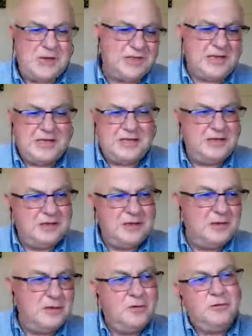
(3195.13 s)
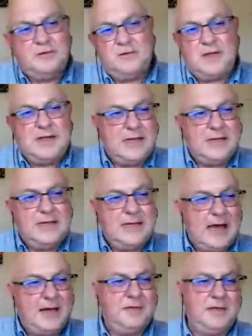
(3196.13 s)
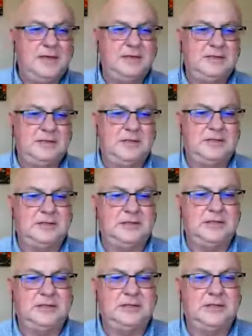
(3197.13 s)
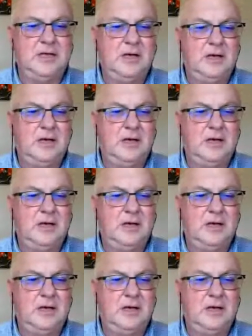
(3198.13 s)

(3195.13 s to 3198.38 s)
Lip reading: whether you see any other instances